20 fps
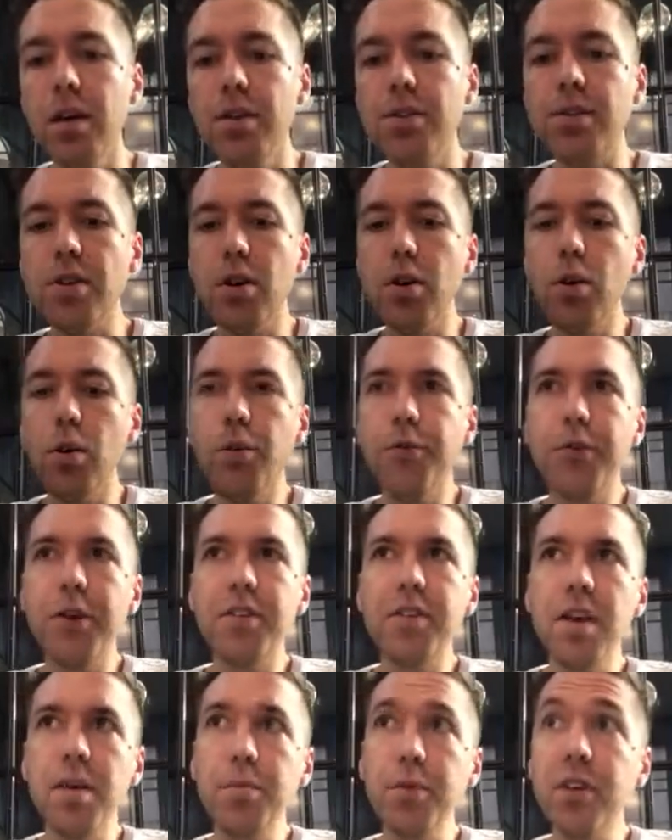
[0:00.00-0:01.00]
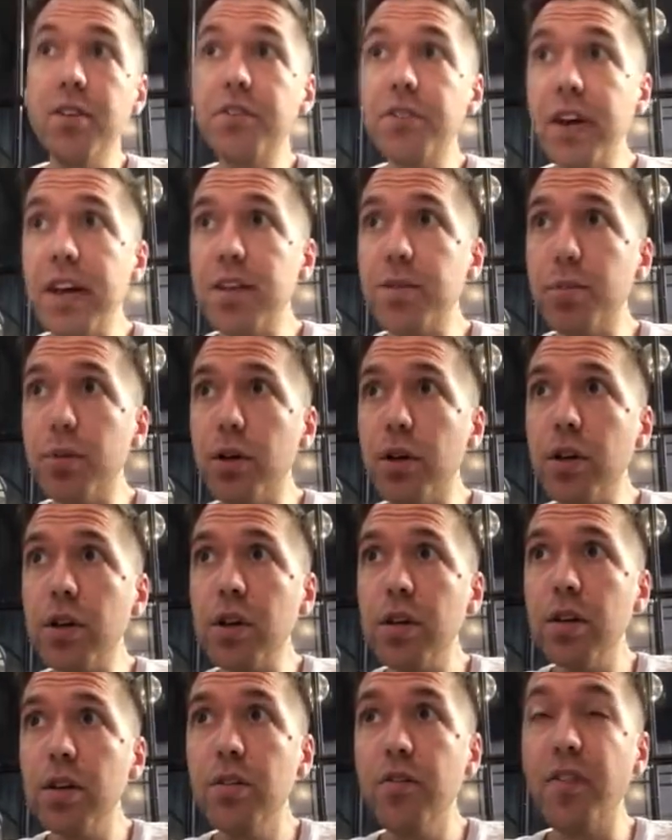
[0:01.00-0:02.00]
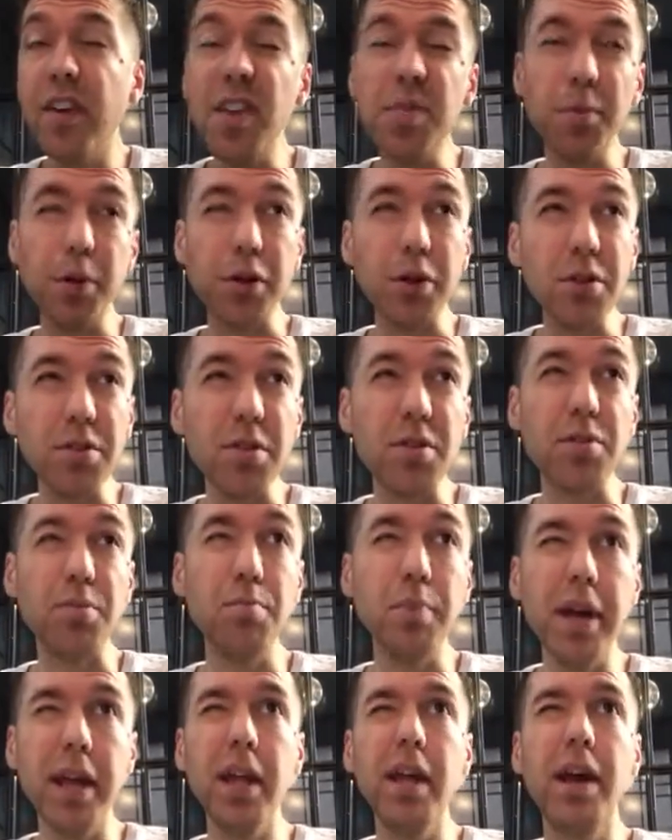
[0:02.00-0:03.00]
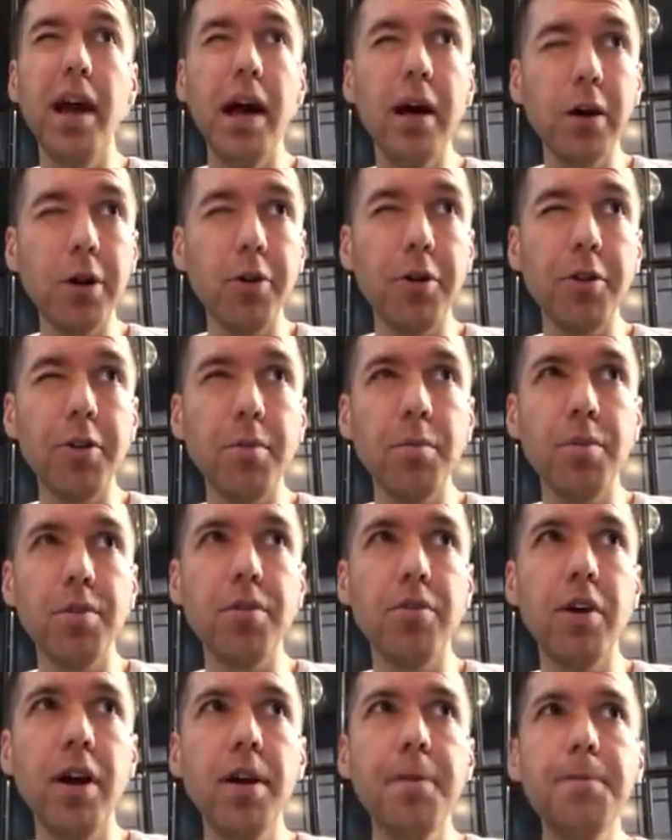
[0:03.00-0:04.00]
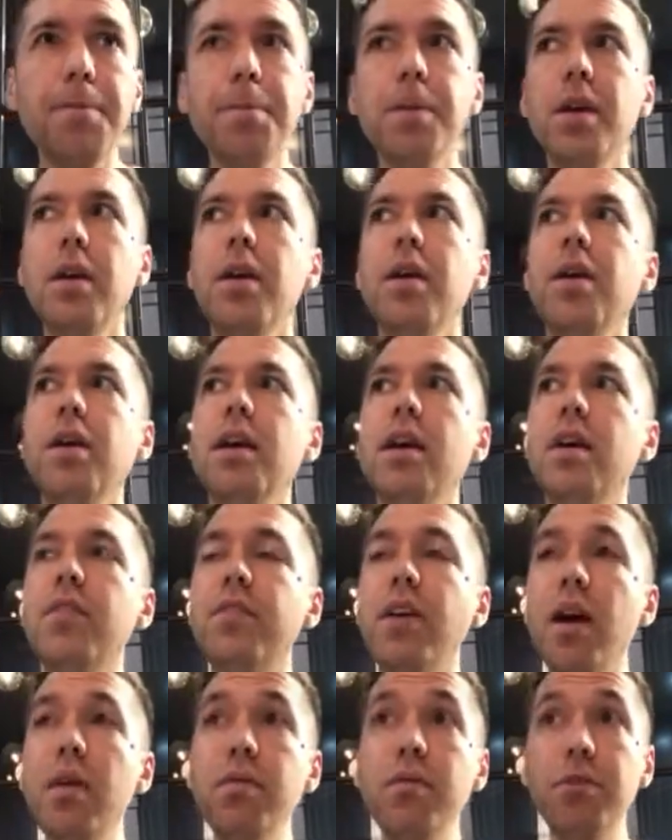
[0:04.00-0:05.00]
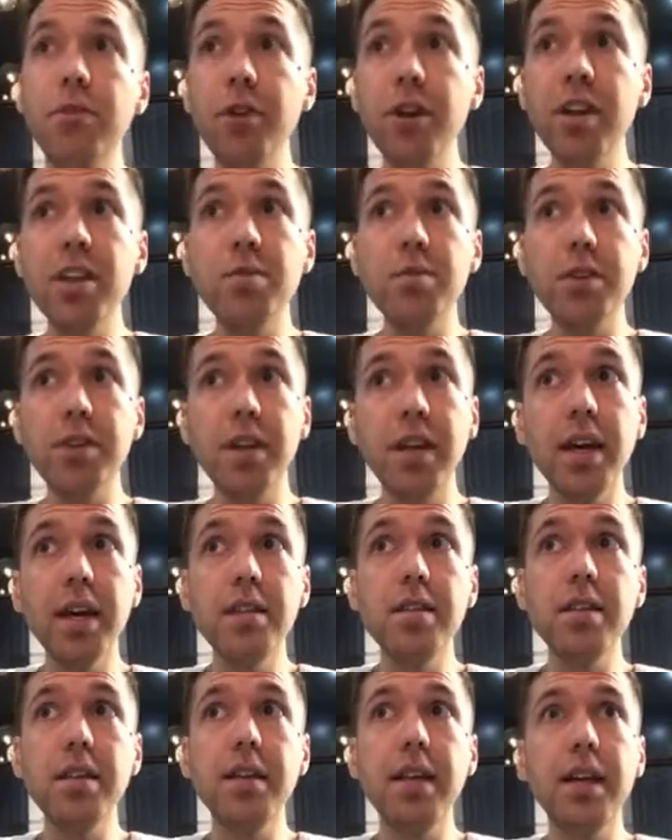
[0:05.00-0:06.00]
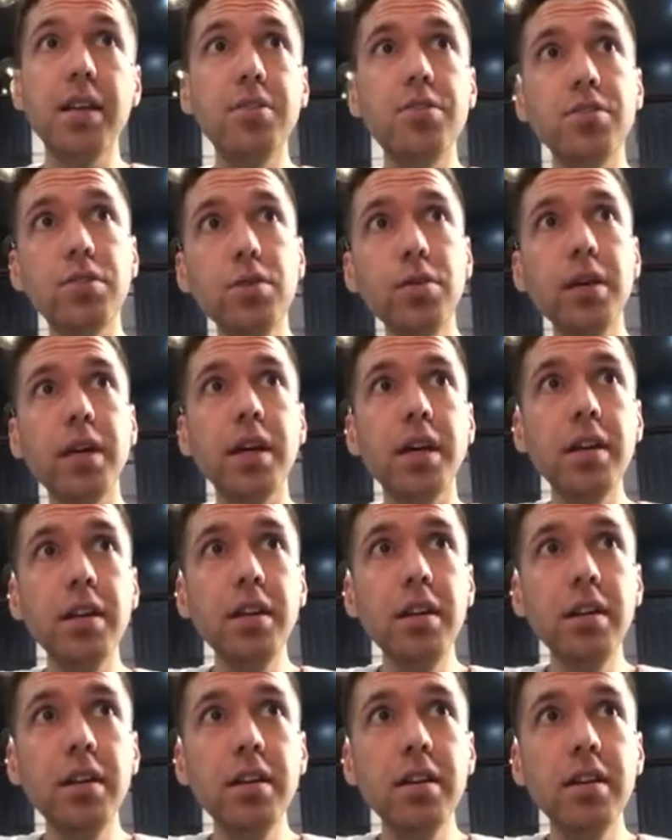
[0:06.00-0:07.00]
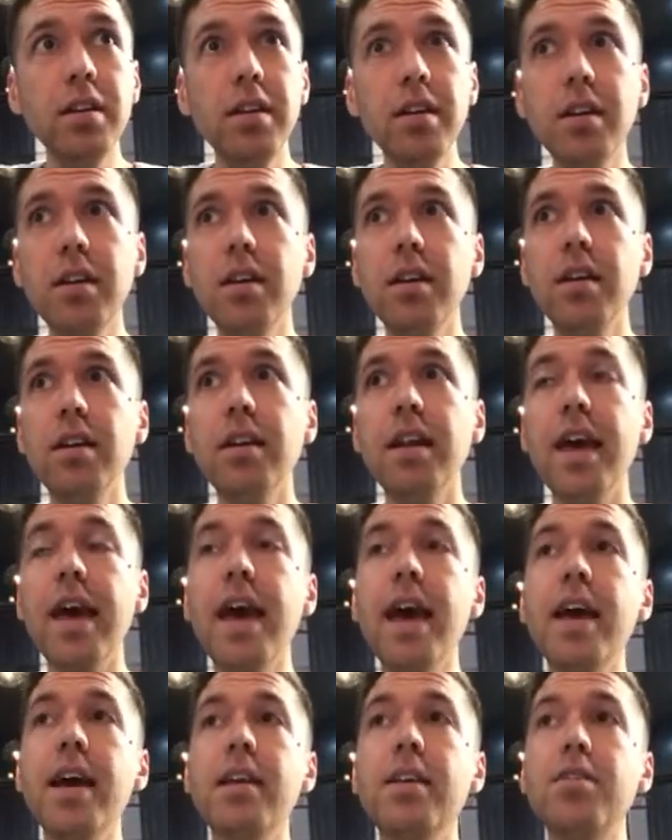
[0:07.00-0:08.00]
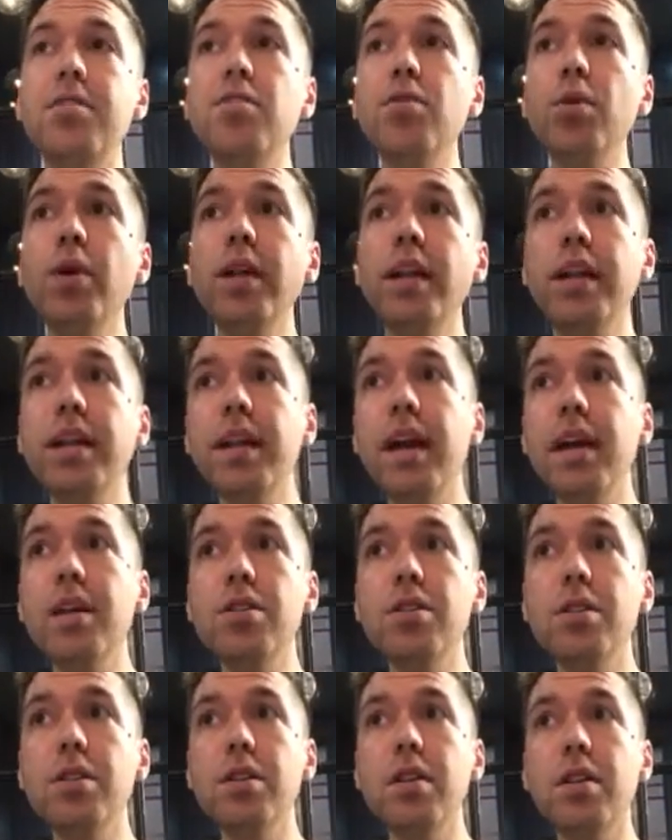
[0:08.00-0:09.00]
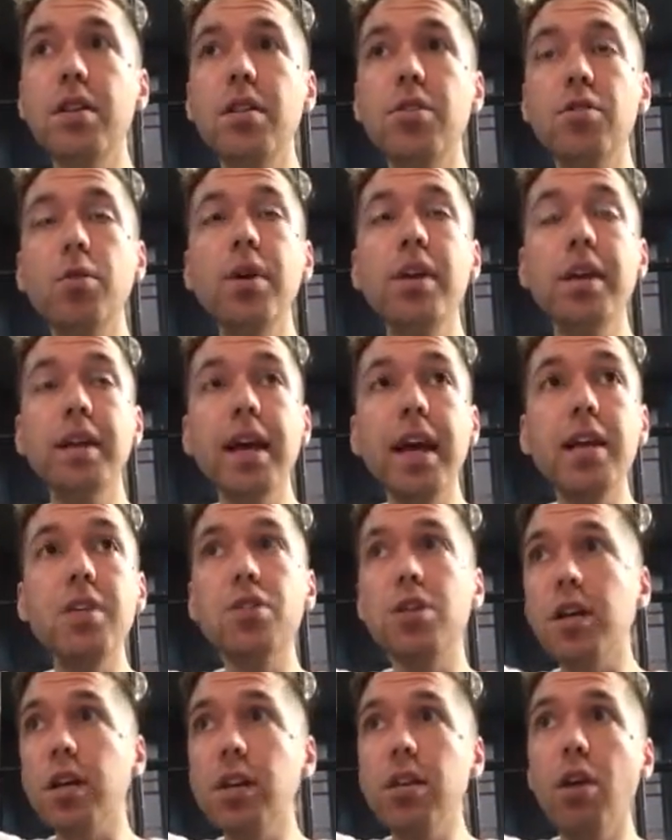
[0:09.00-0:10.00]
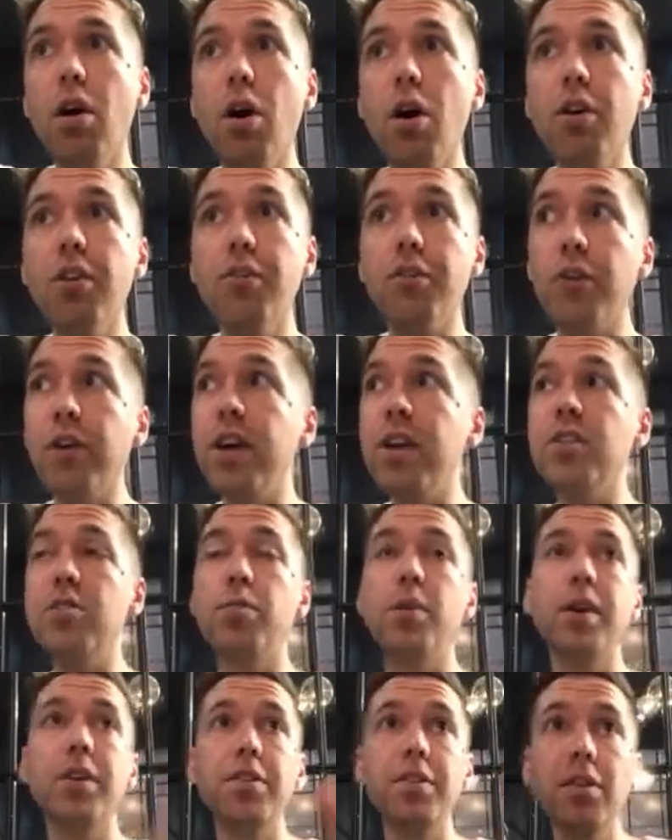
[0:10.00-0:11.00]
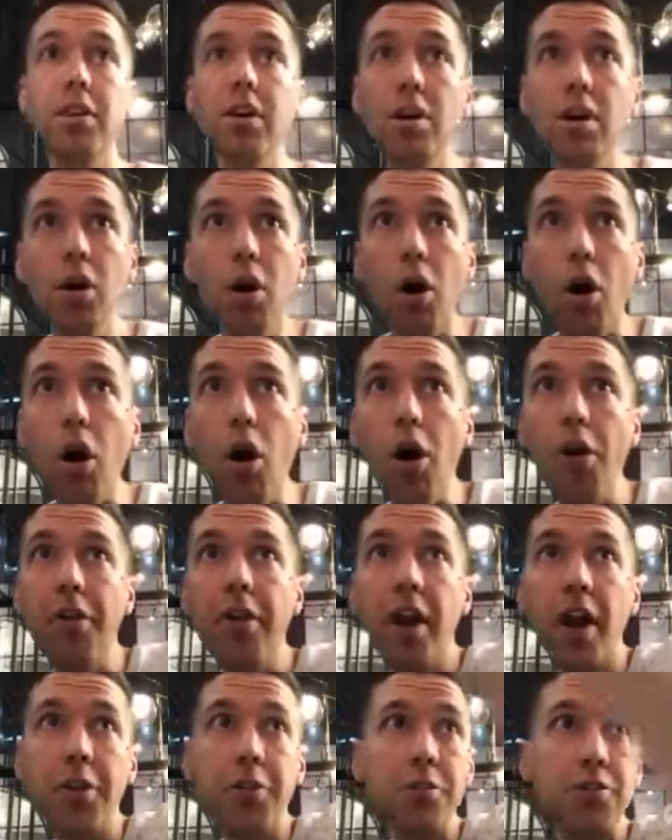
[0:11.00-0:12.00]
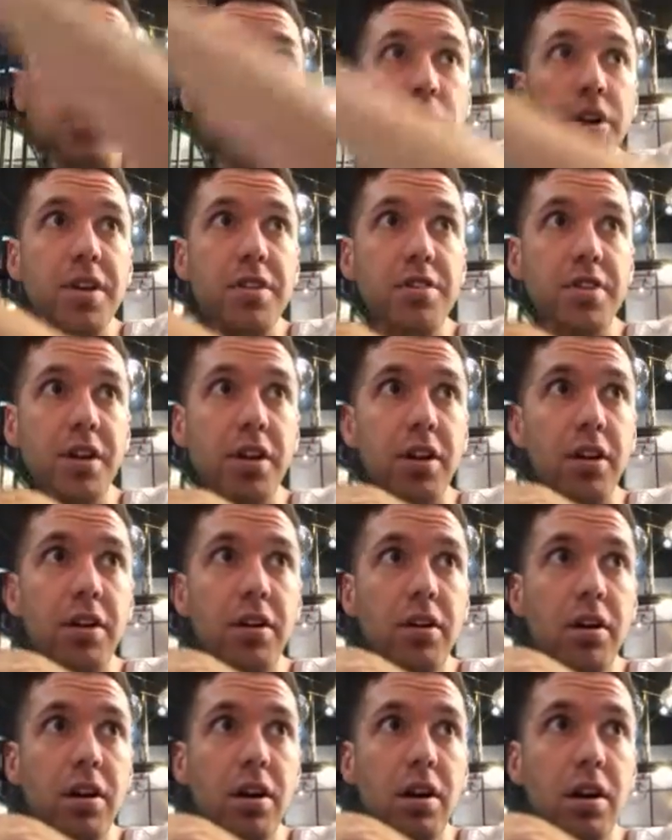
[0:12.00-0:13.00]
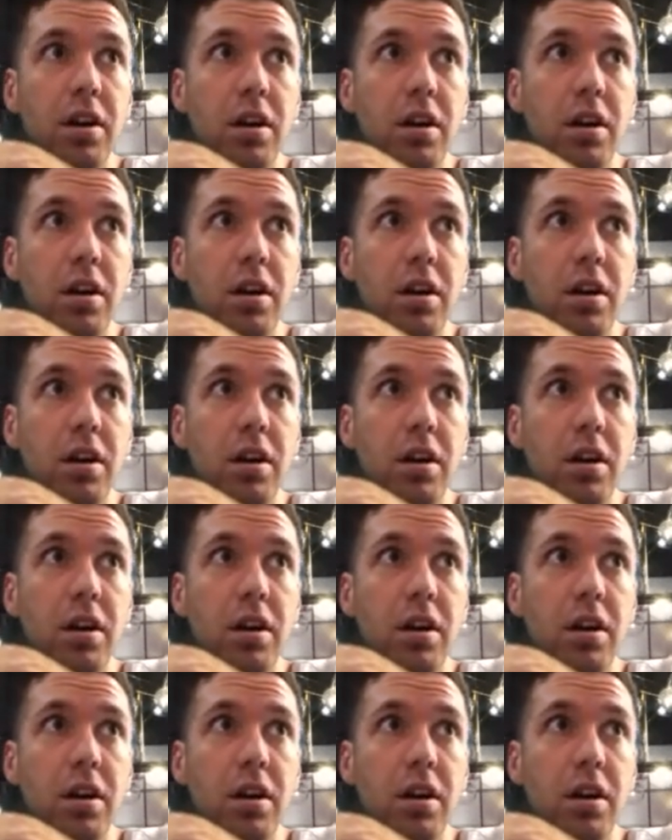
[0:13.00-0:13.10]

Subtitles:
So, for example, on Facebook uses many algorithms, right? If I'm friends with Yejin and Suin, and Suin and Yejin are friends with all the other students here,